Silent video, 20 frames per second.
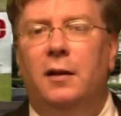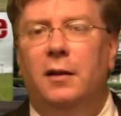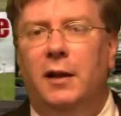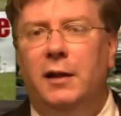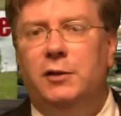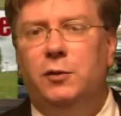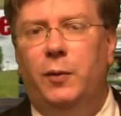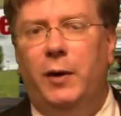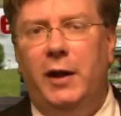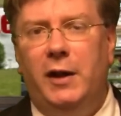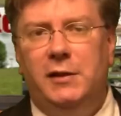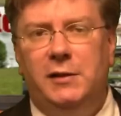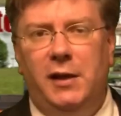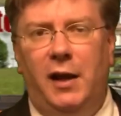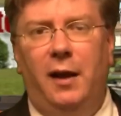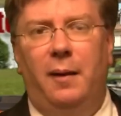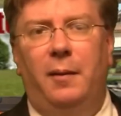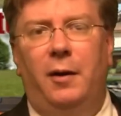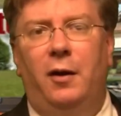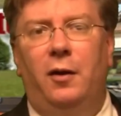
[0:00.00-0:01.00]
Let's re
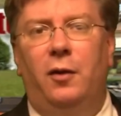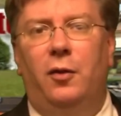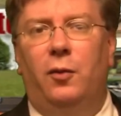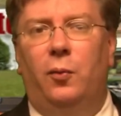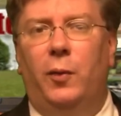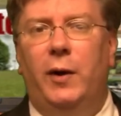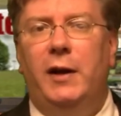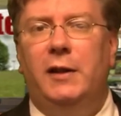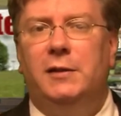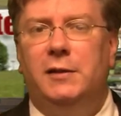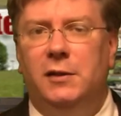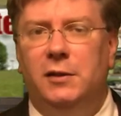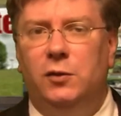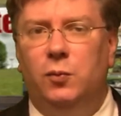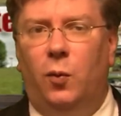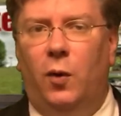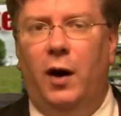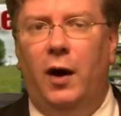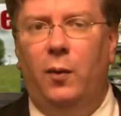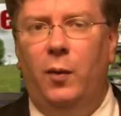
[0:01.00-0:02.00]
examine the reasons
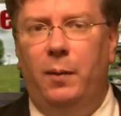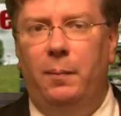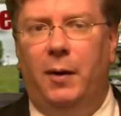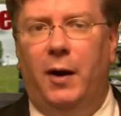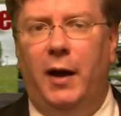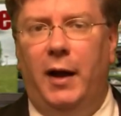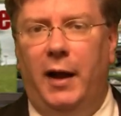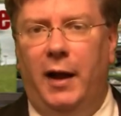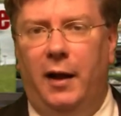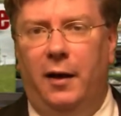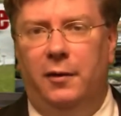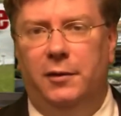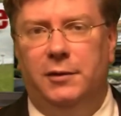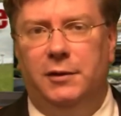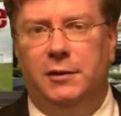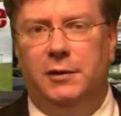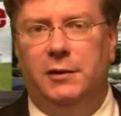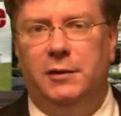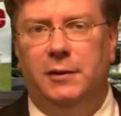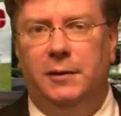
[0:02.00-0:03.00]
why we buy
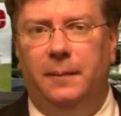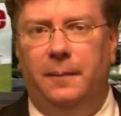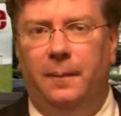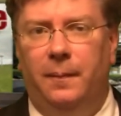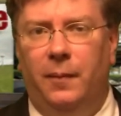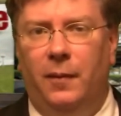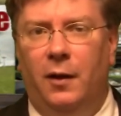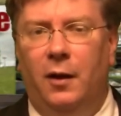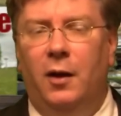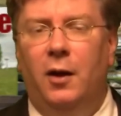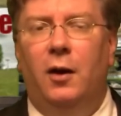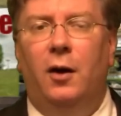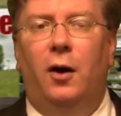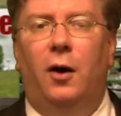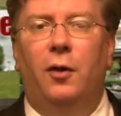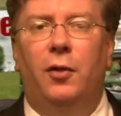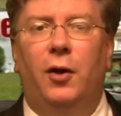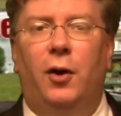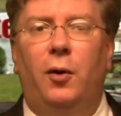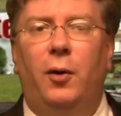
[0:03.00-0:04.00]
houses.
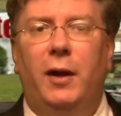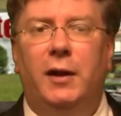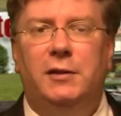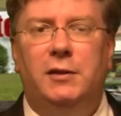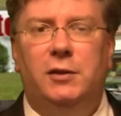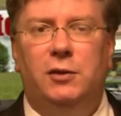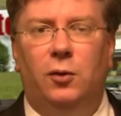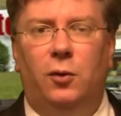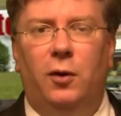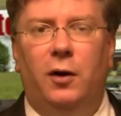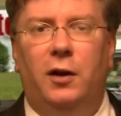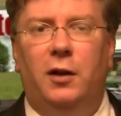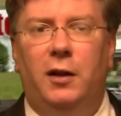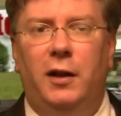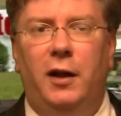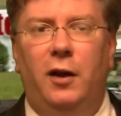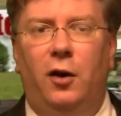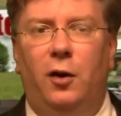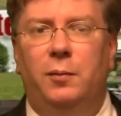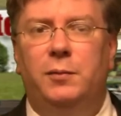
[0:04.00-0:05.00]
Although
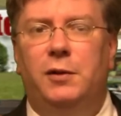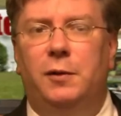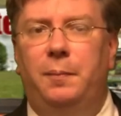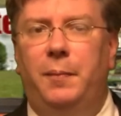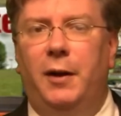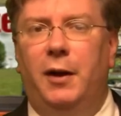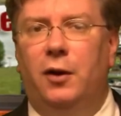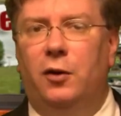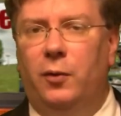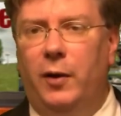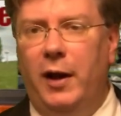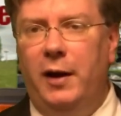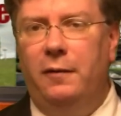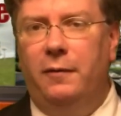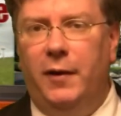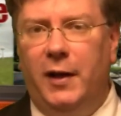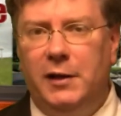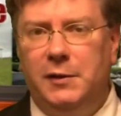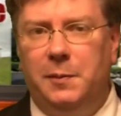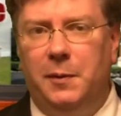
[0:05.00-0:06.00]
historically homes have been a great
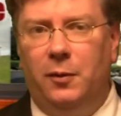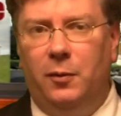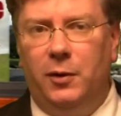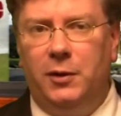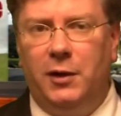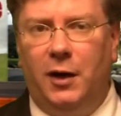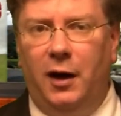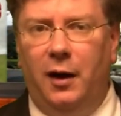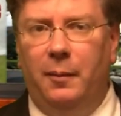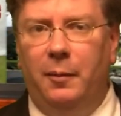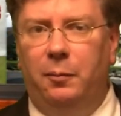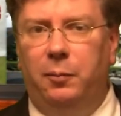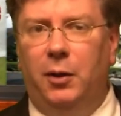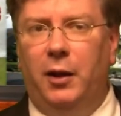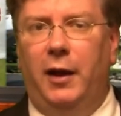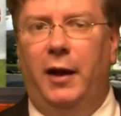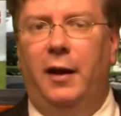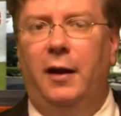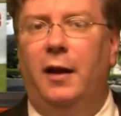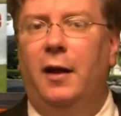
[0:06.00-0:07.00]
investment and retirement
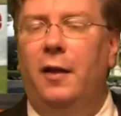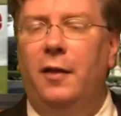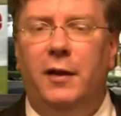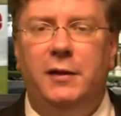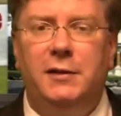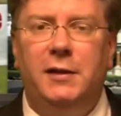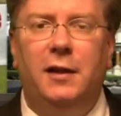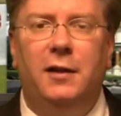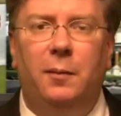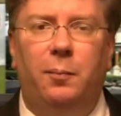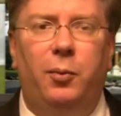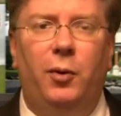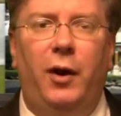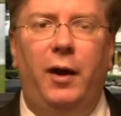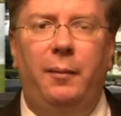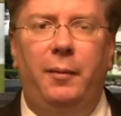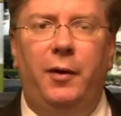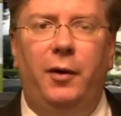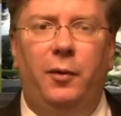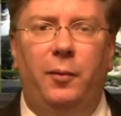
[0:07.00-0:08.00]
plan, that's not the
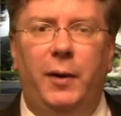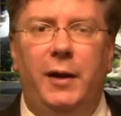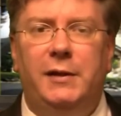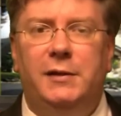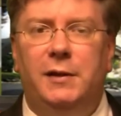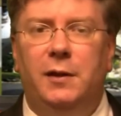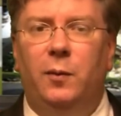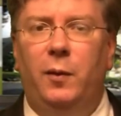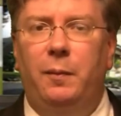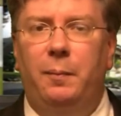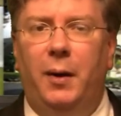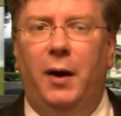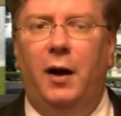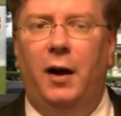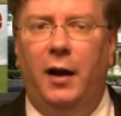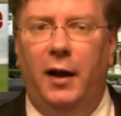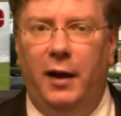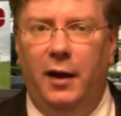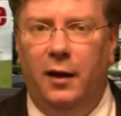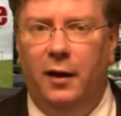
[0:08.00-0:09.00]
primary reason that we
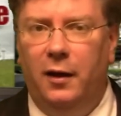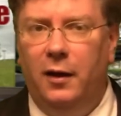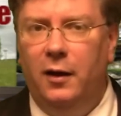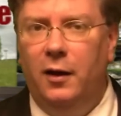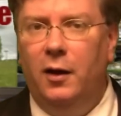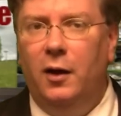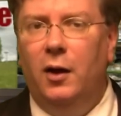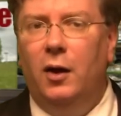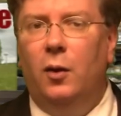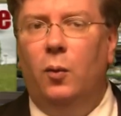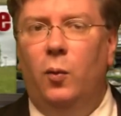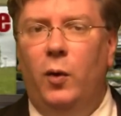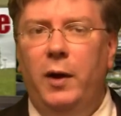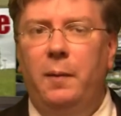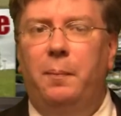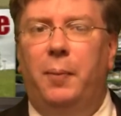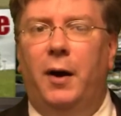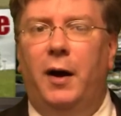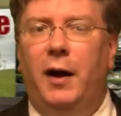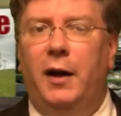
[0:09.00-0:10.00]
buy.
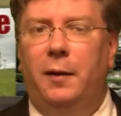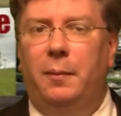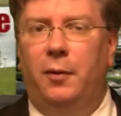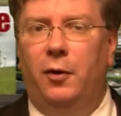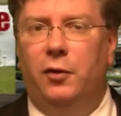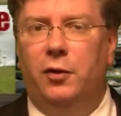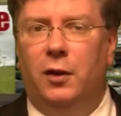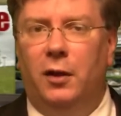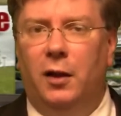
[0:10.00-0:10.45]
We buy to both